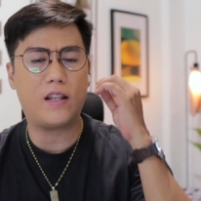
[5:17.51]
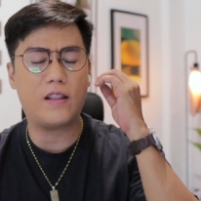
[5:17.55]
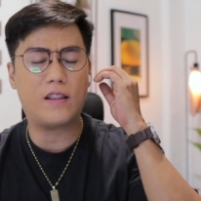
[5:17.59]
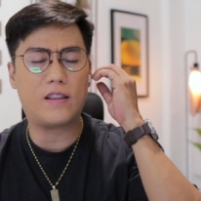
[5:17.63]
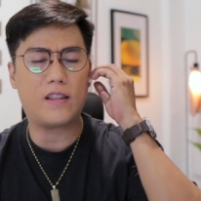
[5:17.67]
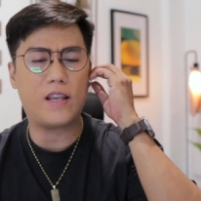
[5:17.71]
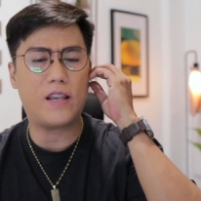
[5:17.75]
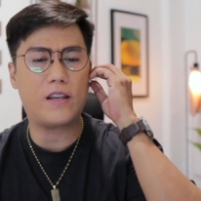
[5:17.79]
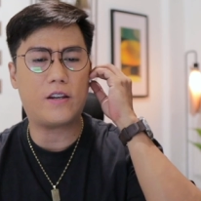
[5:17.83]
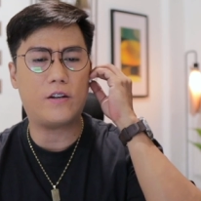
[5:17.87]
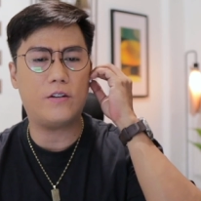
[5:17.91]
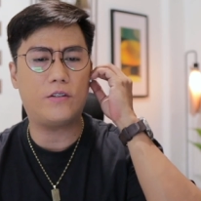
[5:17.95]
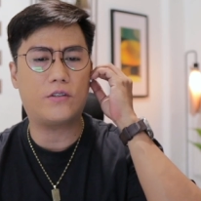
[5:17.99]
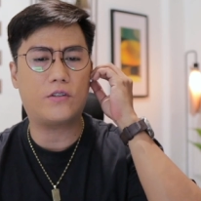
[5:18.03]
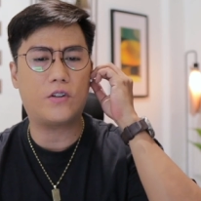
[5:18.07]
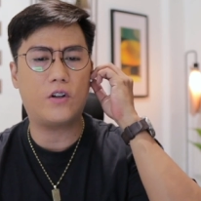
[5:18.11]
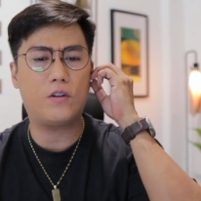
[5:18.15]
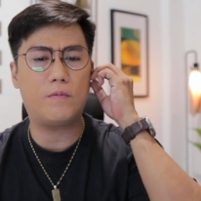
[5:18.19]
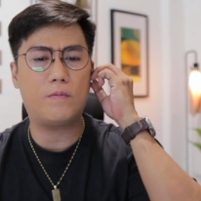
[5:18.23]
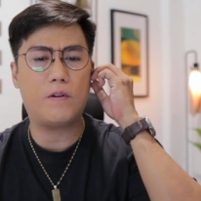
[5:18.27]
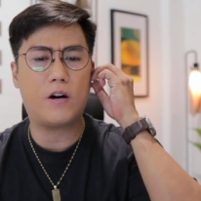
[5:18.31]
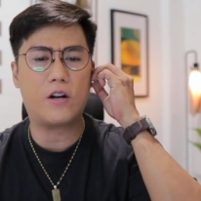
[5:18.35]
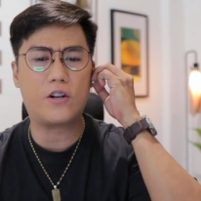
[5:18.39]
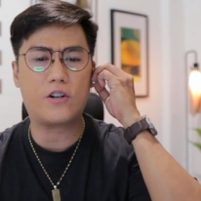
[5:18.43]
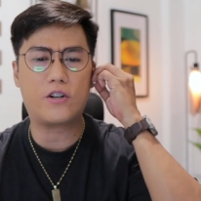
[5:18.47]
And thank you
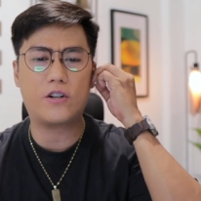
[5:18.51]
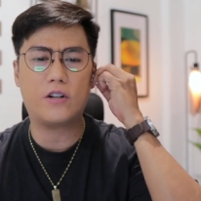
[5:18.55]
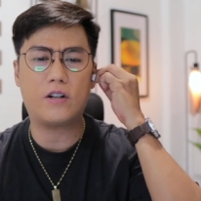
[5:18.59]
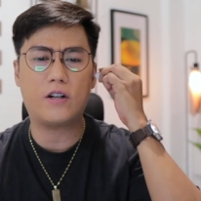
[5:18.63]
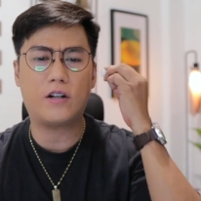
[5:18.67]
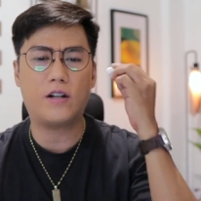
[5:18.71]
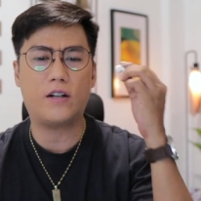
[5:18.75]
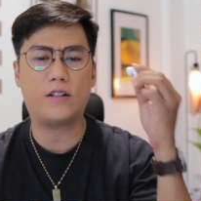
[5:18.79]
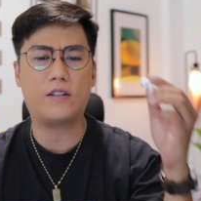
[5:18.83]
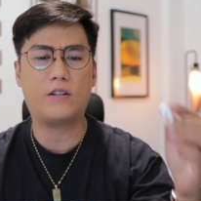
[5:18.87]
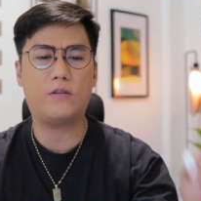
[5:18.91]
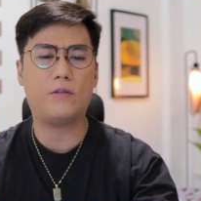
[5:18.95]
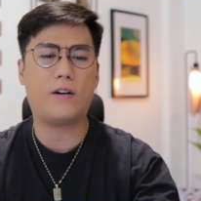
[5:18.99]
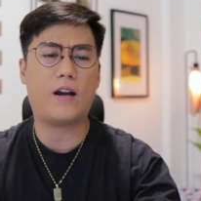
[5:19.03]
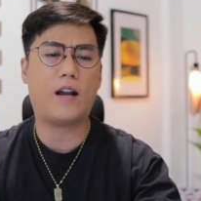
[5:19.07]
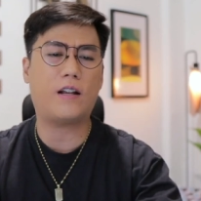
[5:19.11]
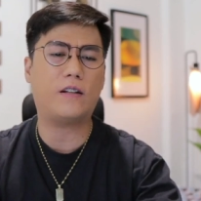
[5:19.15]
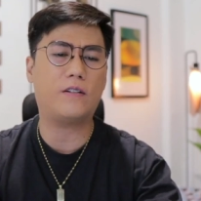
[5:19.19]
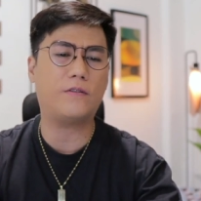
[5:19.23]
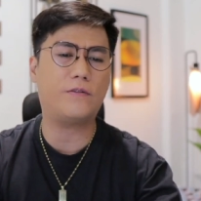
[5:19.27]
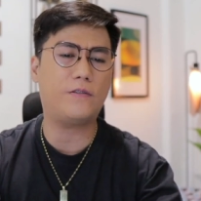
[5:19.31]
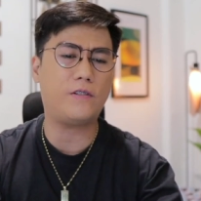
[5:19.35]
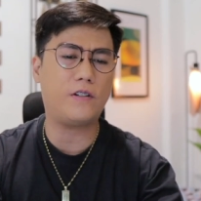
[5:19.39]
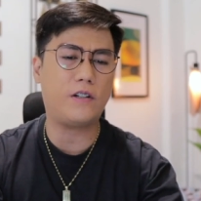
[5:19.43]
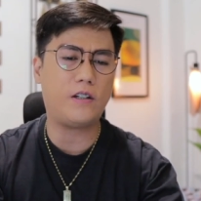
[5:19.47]
so much to
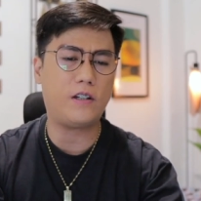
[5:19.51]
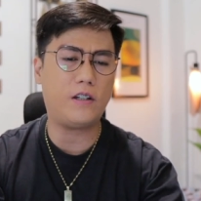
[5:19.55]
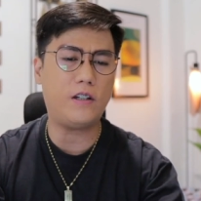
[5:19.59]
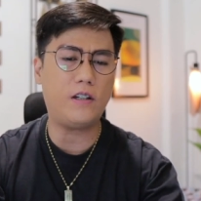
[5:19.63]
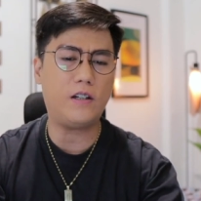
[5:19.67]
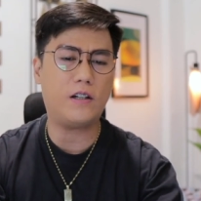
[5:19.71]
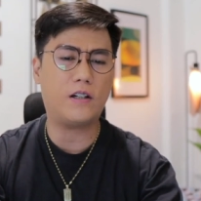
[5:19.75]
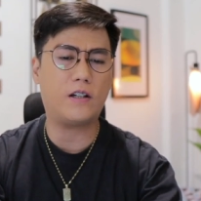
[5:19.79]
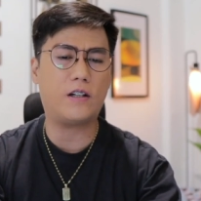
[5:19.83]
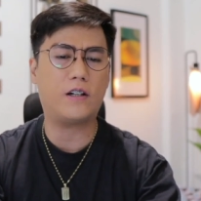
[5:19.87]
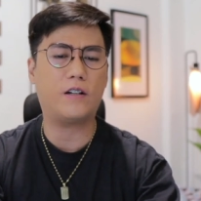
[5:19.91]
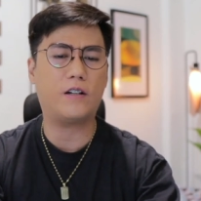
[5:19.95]
Anthony